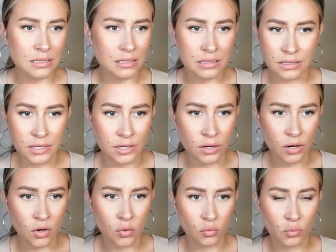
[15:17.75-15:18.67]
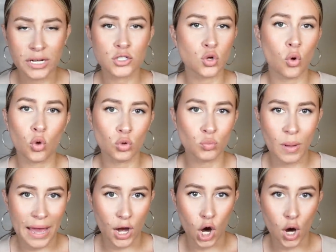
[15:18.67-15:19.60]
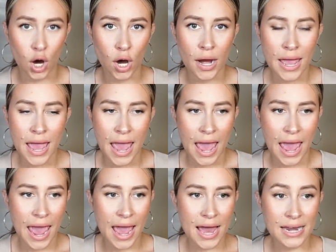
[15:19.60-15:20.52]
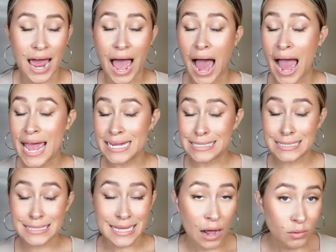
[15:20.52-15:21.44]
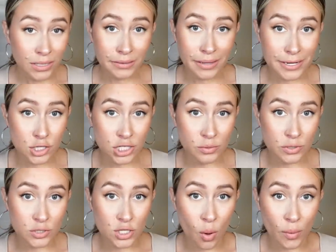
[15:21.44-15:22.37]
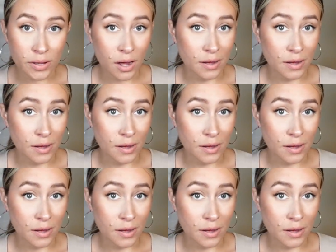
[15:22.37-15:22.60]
year retold by her, and it sounded like she was going